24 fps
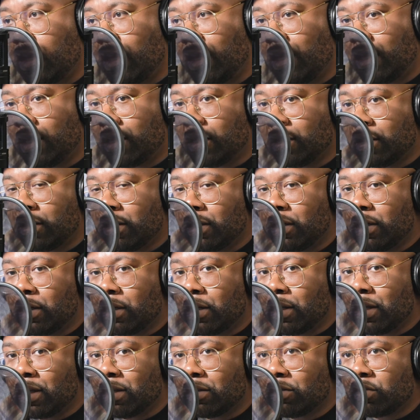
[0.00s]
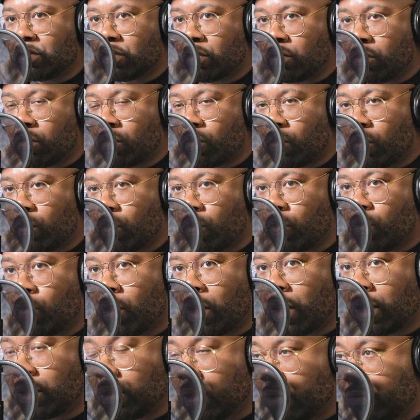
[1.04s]
And so
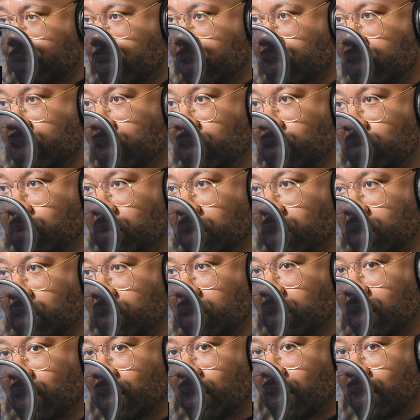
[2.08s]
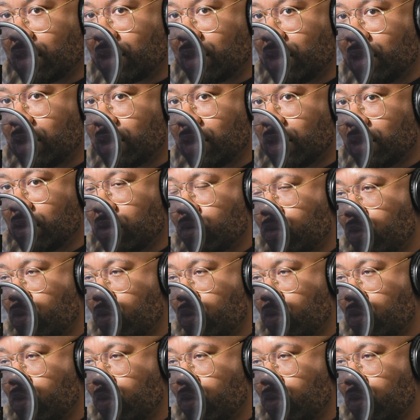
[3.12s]
while I love the sentiments, and I think that there